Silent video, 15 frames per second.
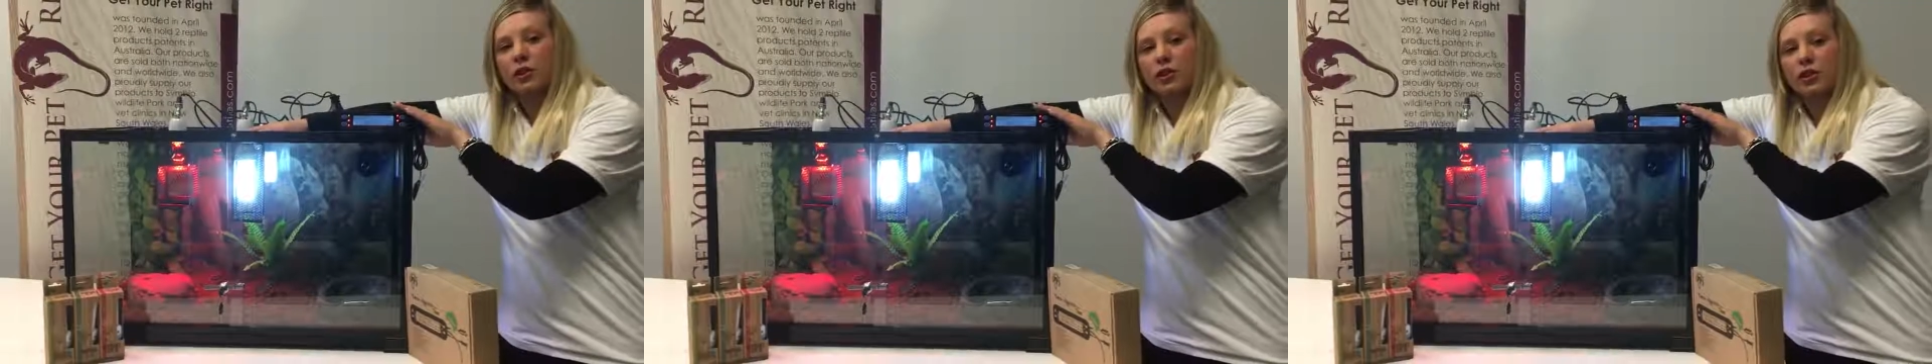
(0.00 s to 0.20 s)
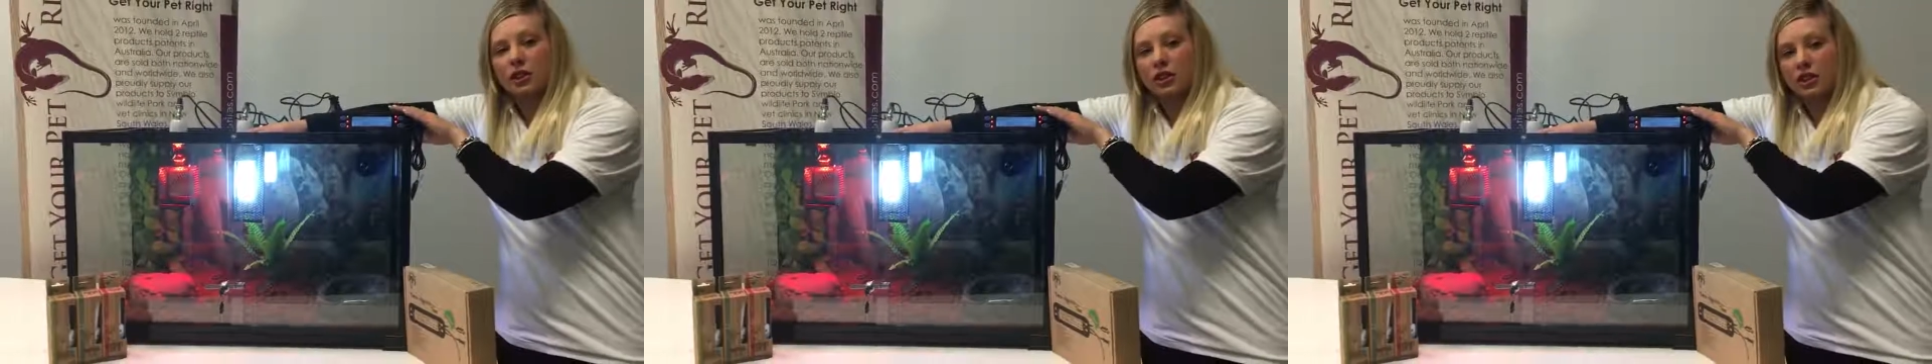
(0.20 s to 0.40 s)

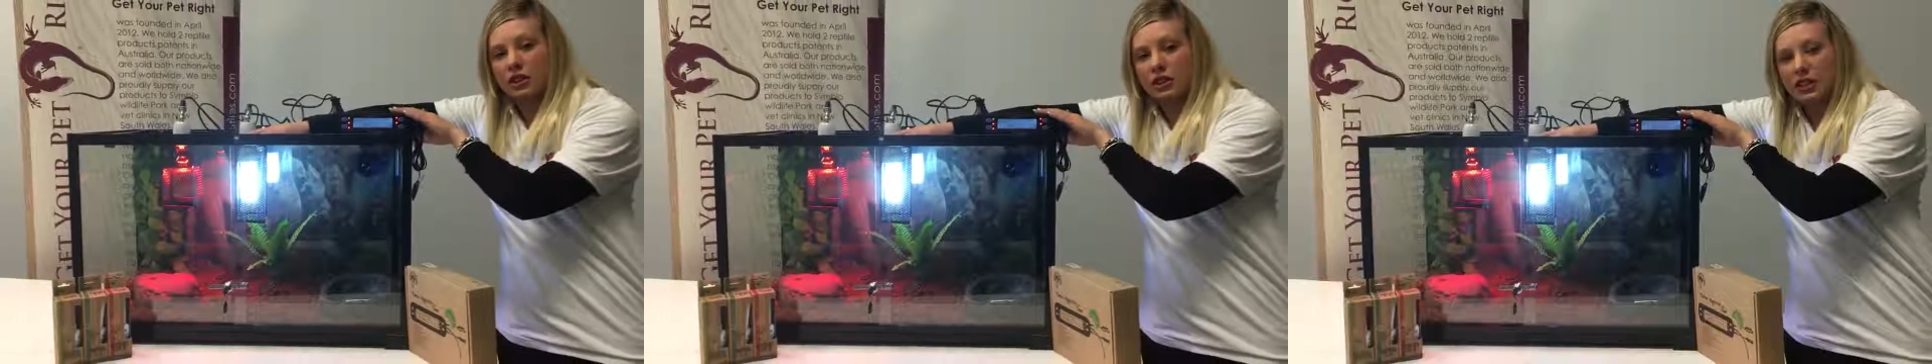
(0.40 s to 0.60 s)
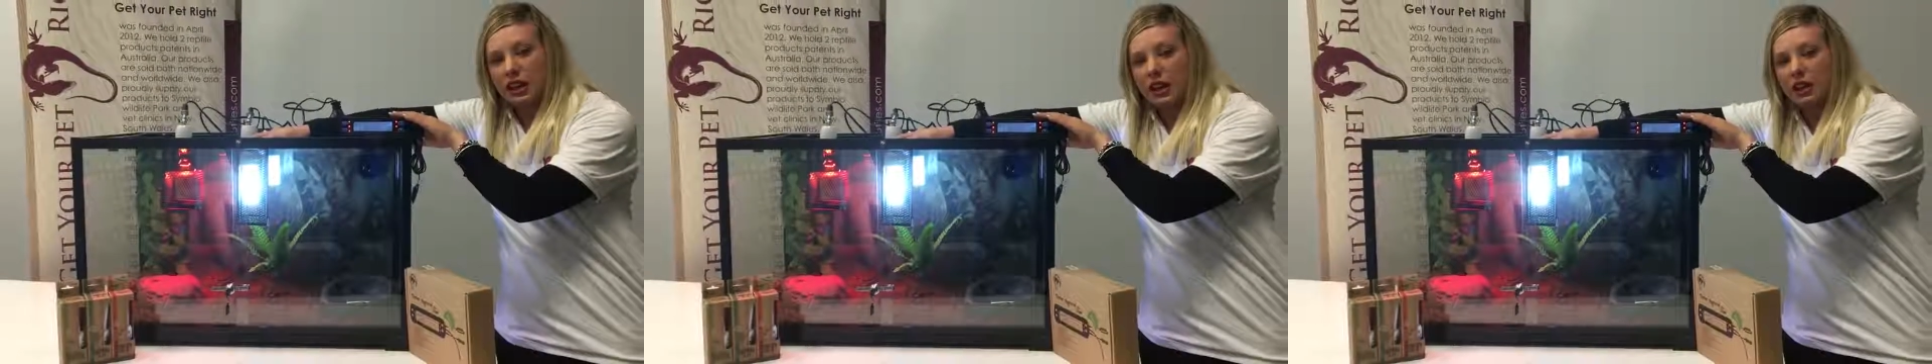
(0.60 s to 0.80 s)
also
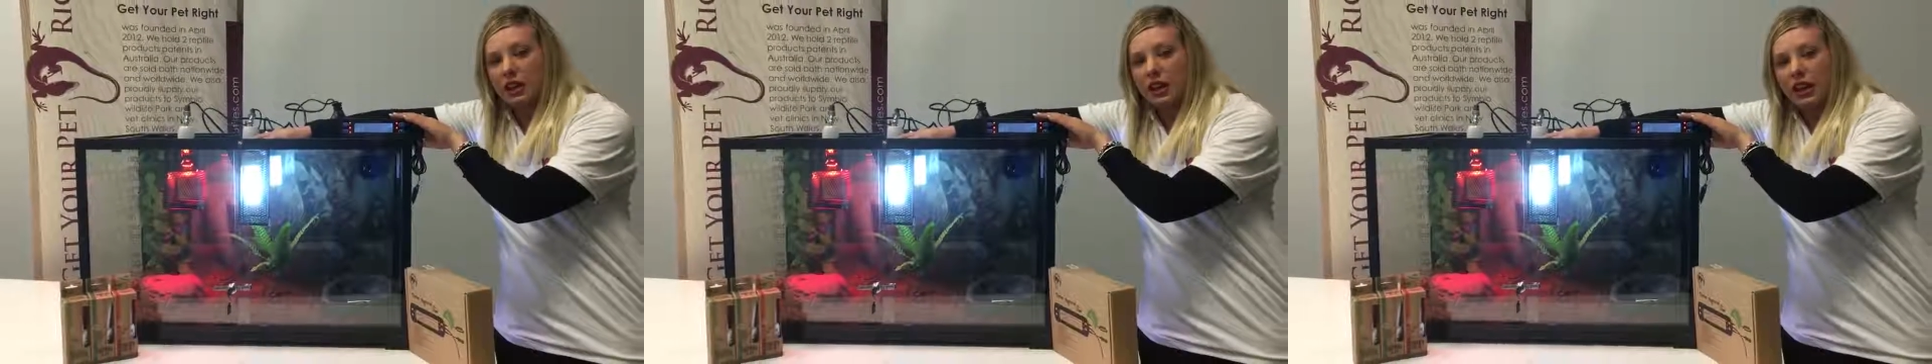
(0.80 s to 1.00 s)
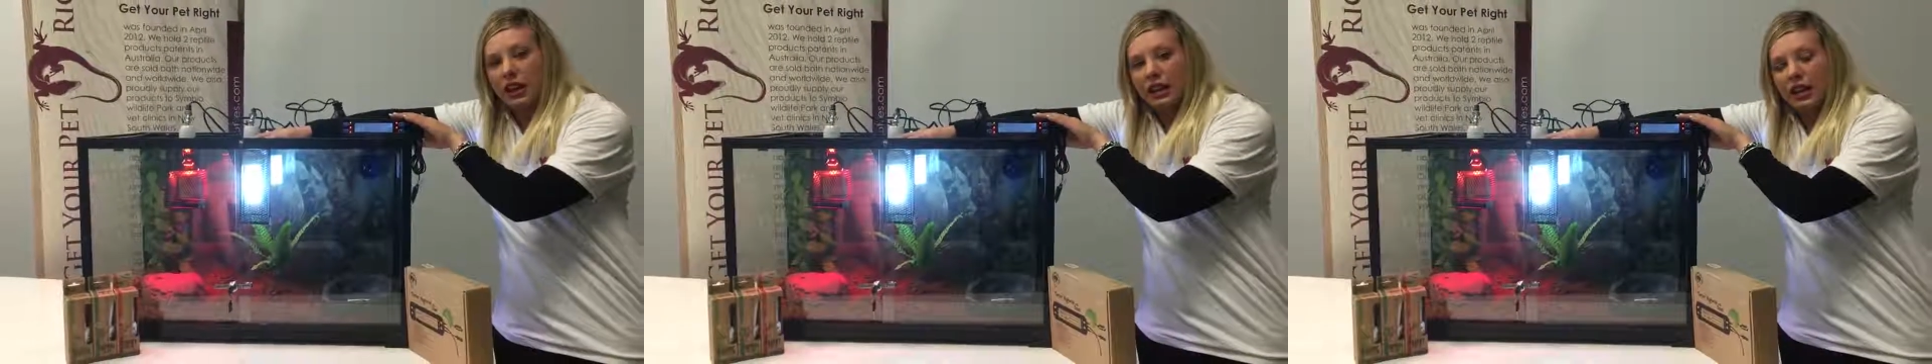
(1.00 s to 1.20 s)
used our
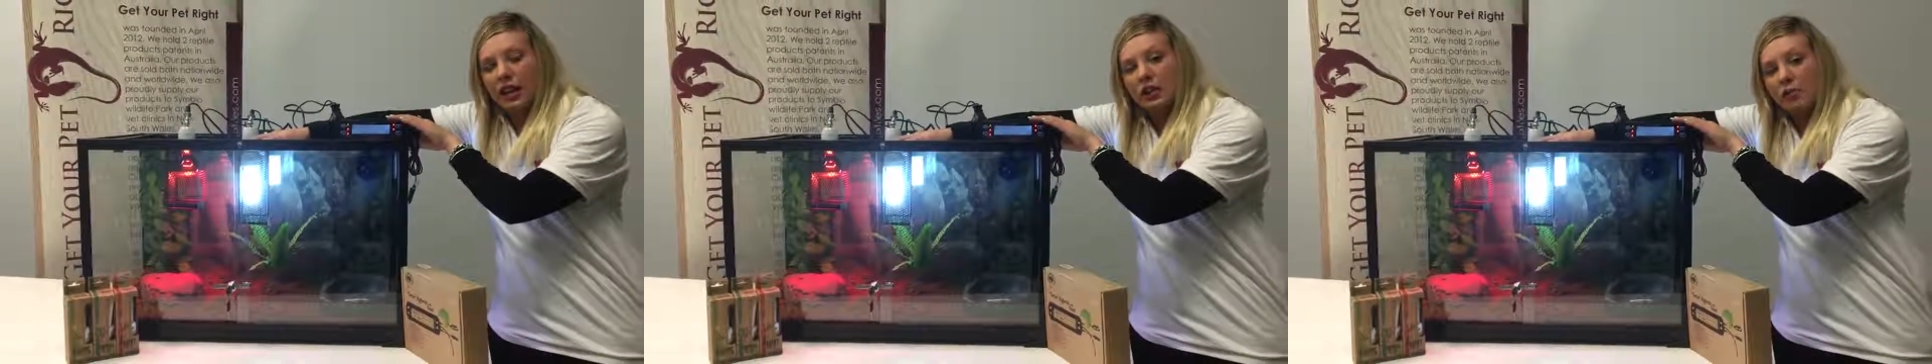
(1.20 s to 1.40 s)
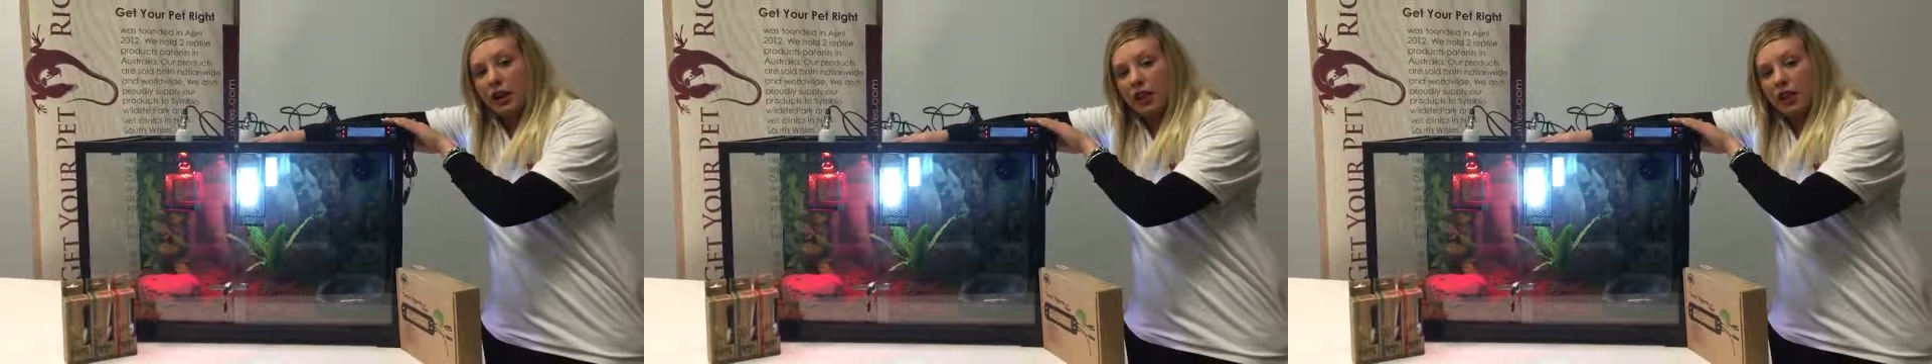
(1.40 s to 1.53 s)
Get Your